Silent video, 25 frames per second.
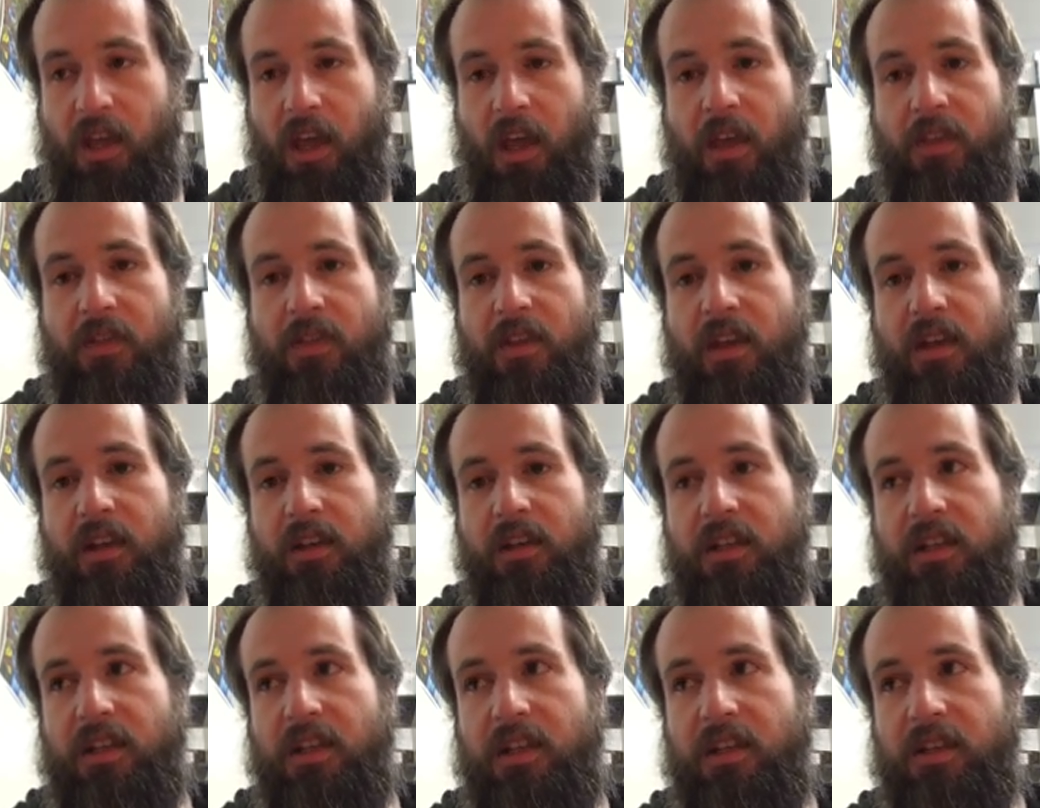and then
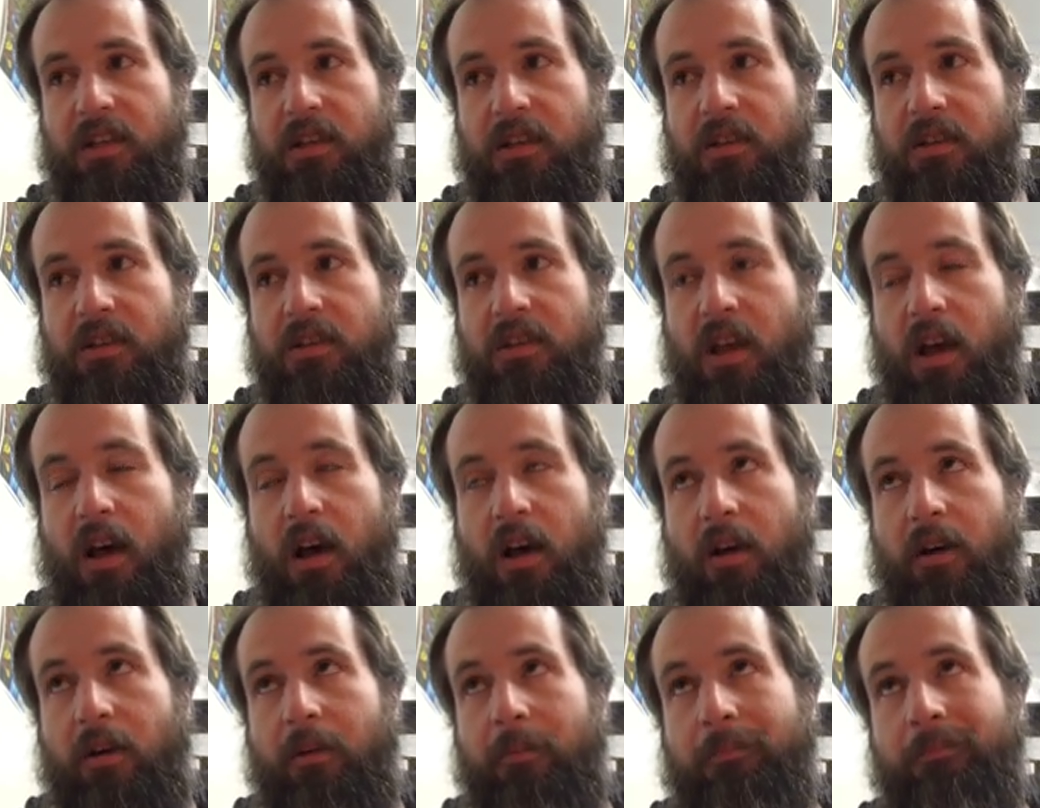he
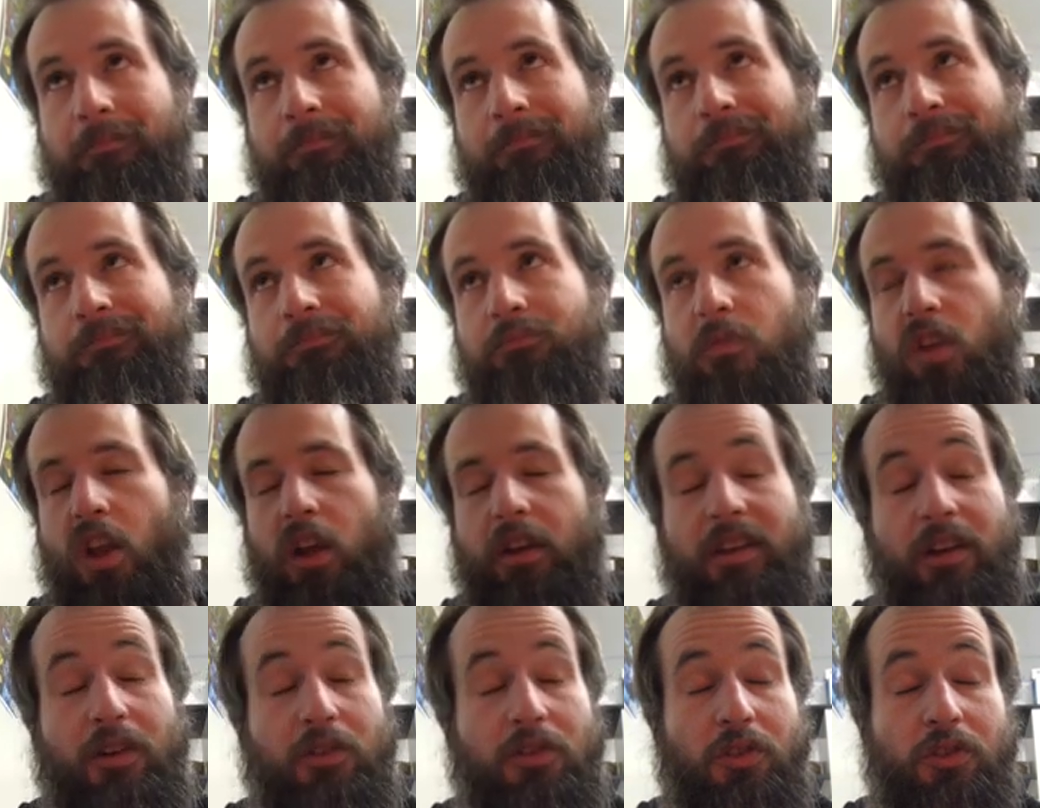
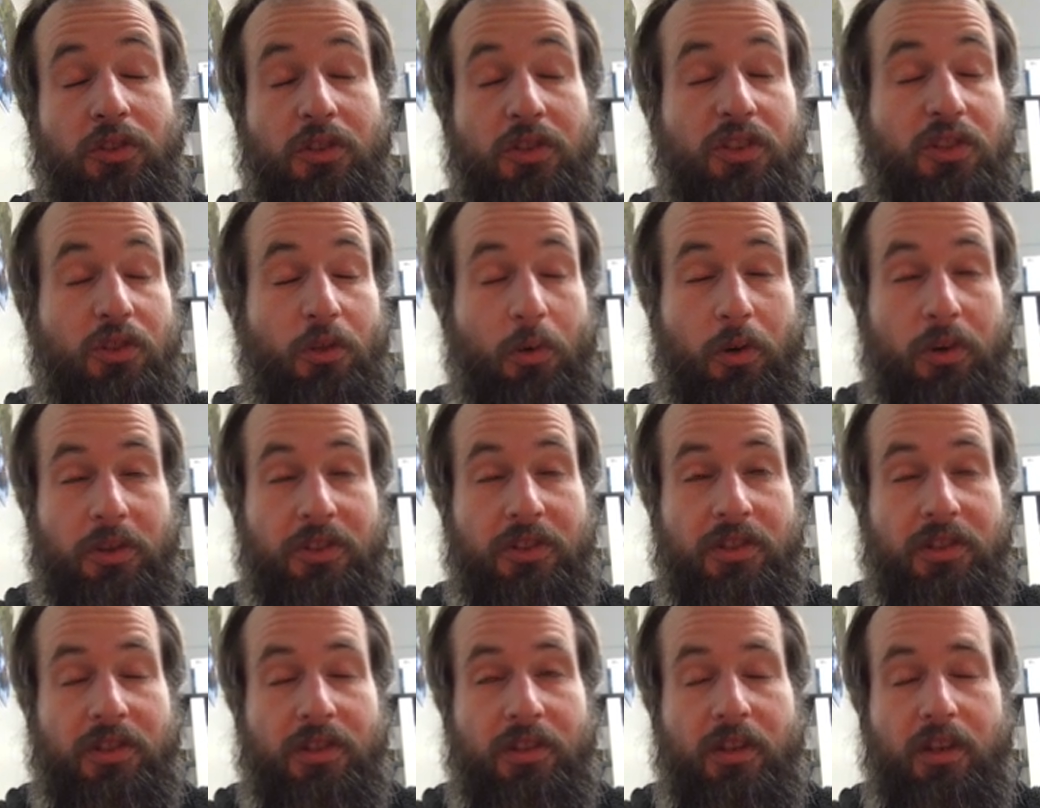also
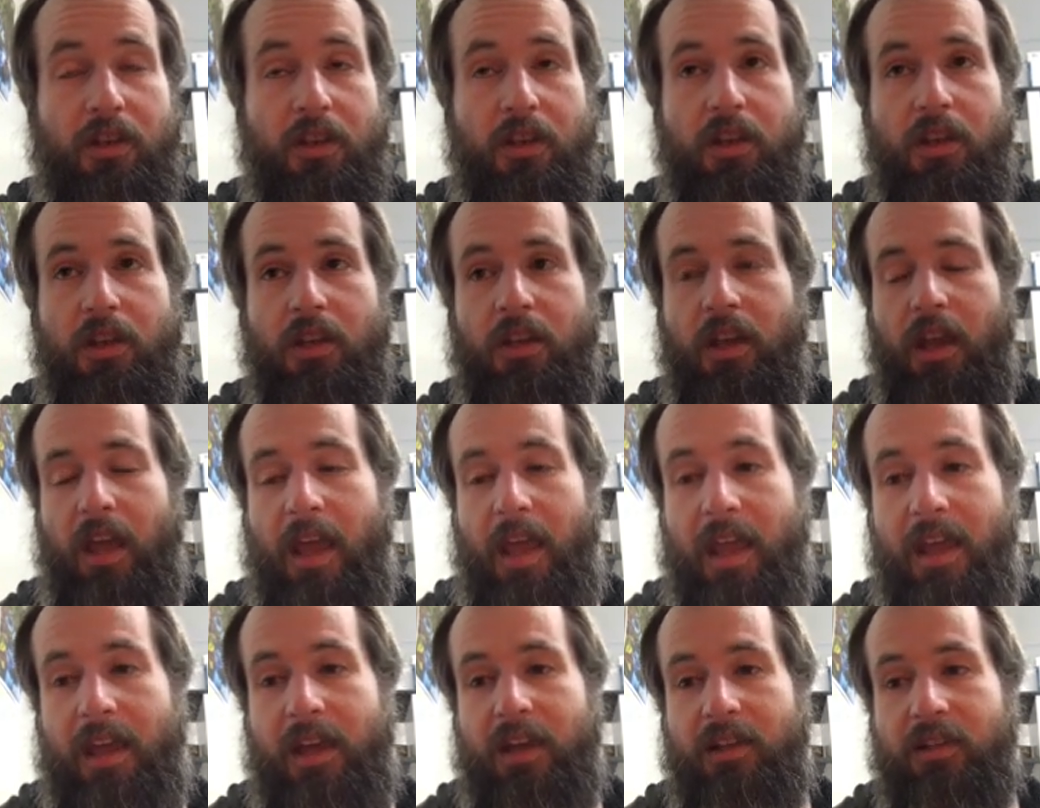distorts
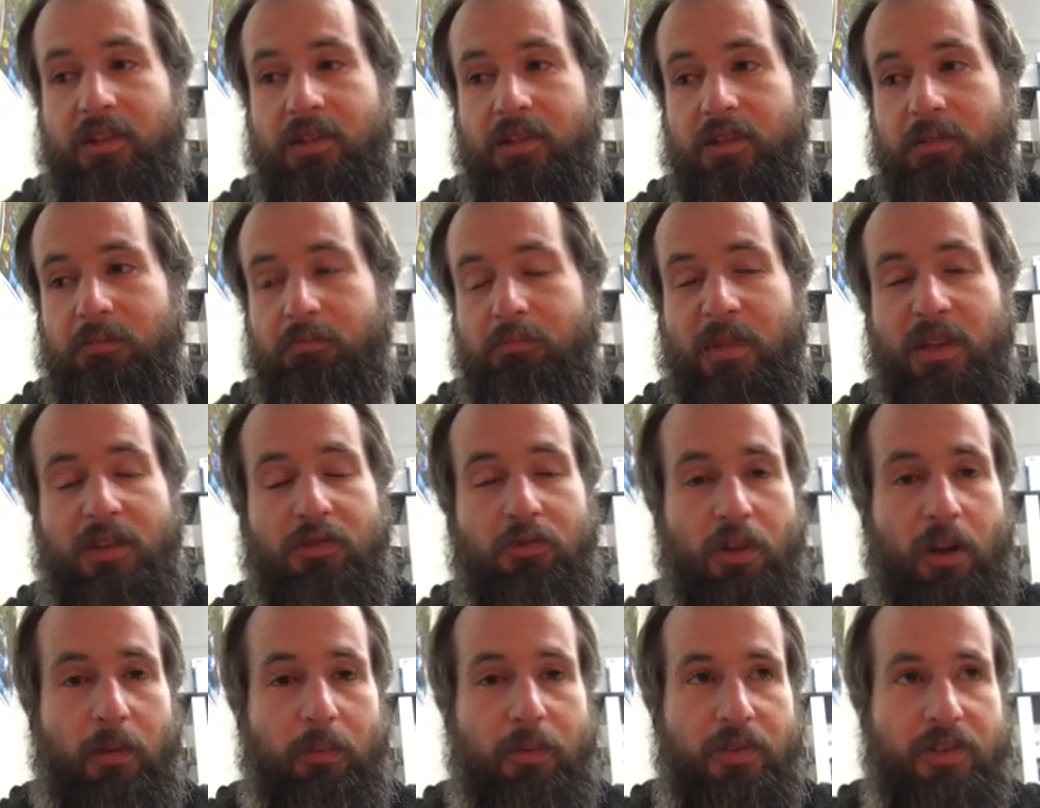and
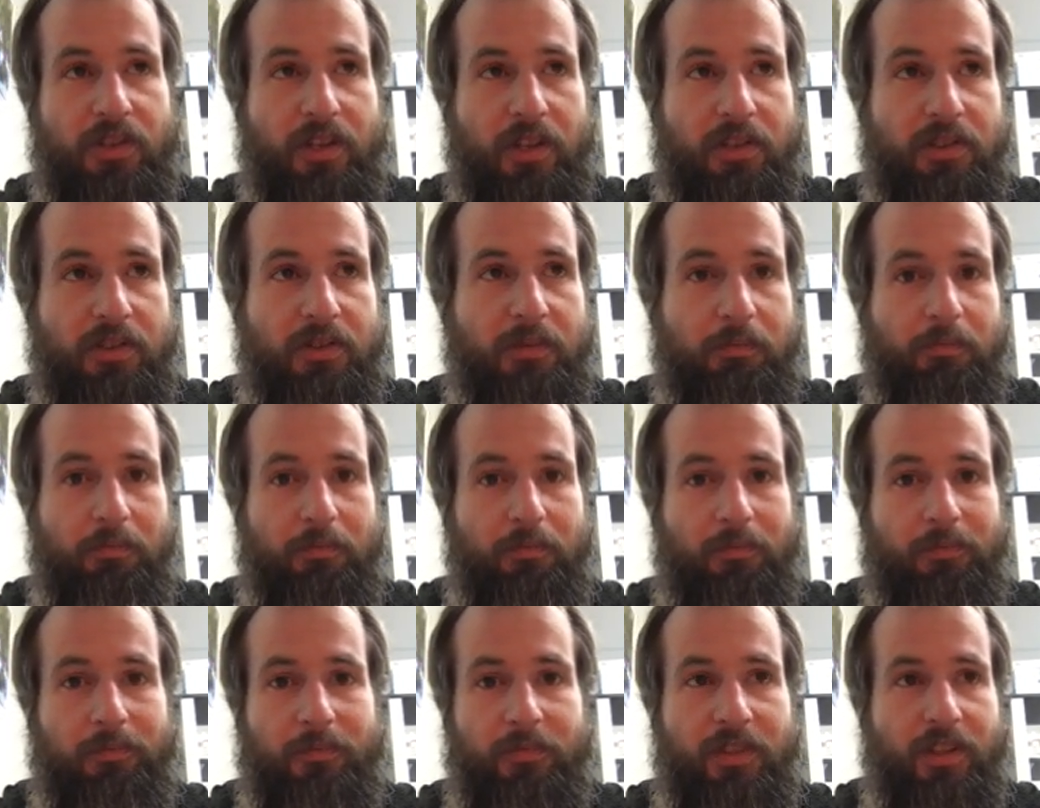misrepresents
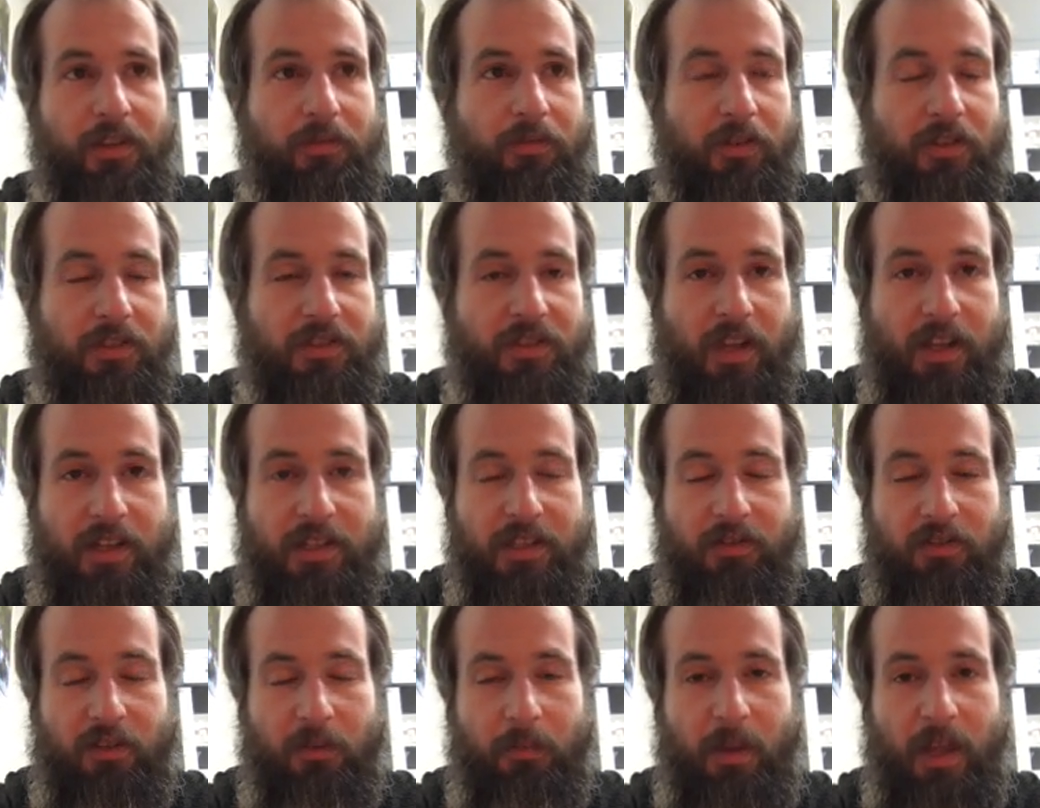different
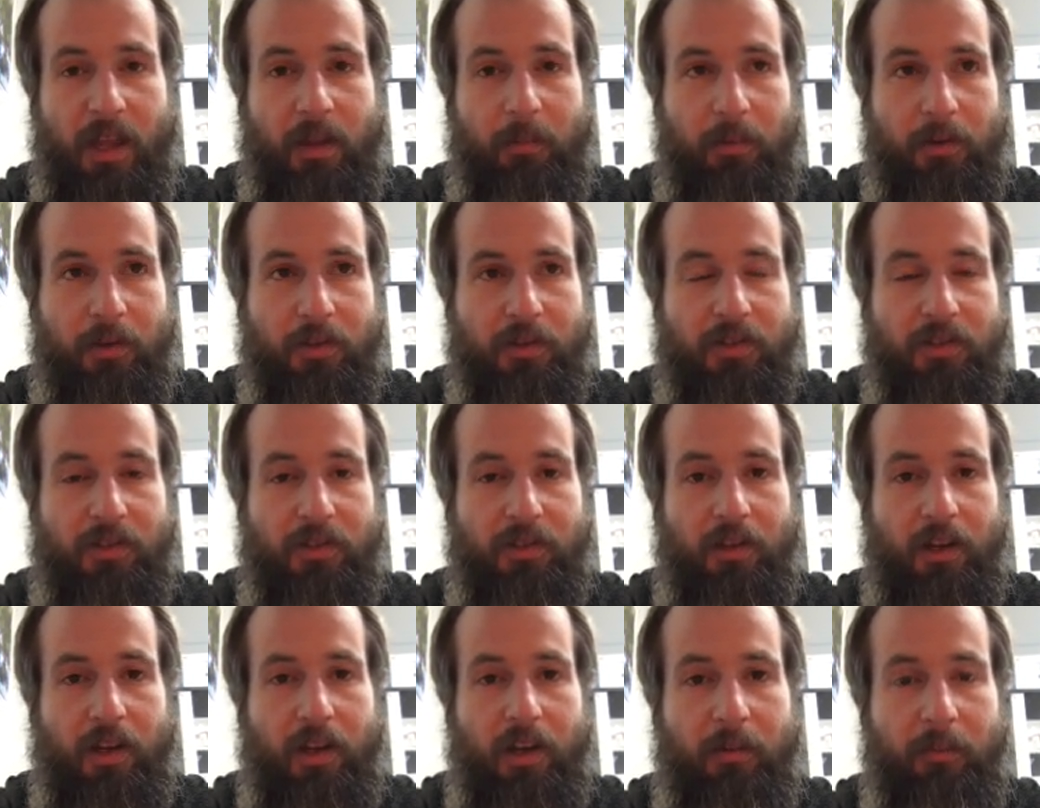scientific papers
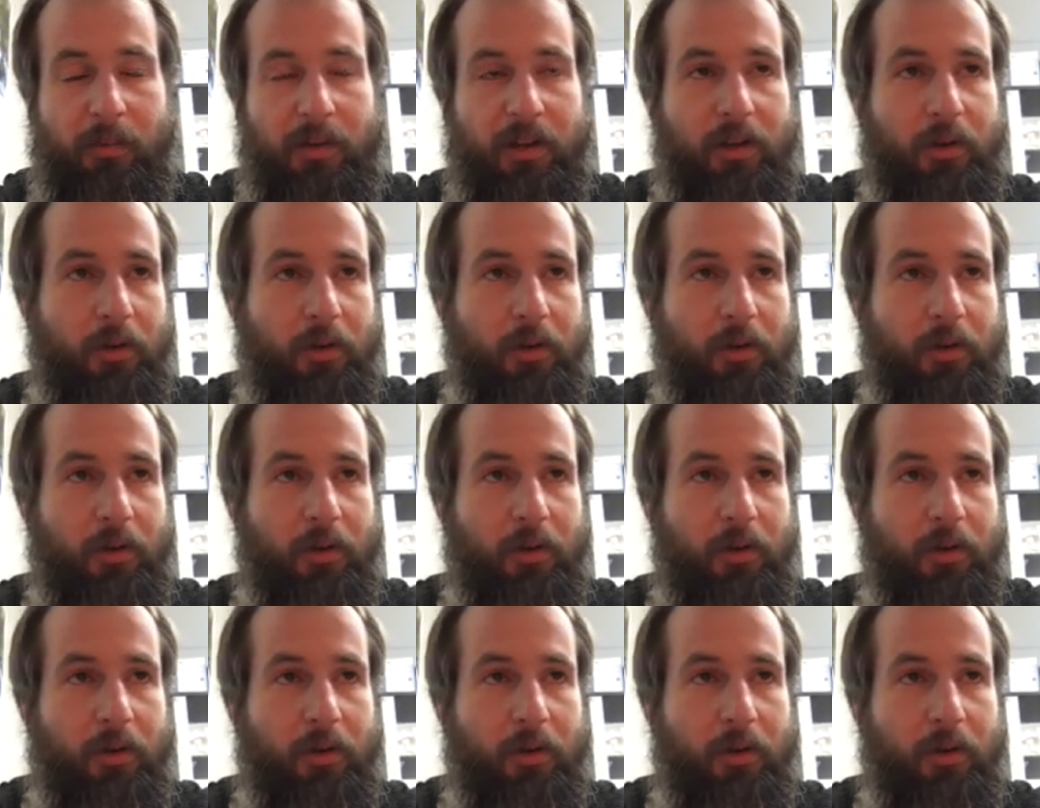in